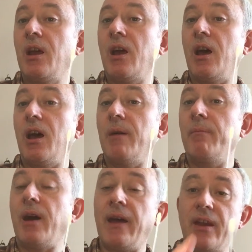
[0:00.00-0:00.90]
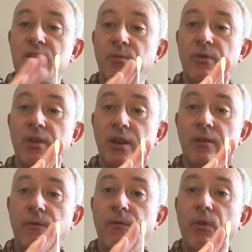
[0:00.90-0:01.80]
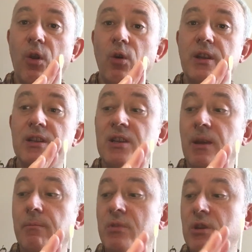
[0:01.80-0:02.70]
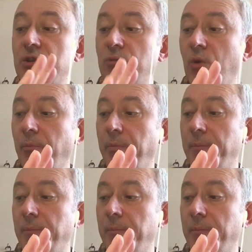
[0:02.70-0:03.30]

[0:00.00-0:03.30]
and that's with the flock-tipped swab.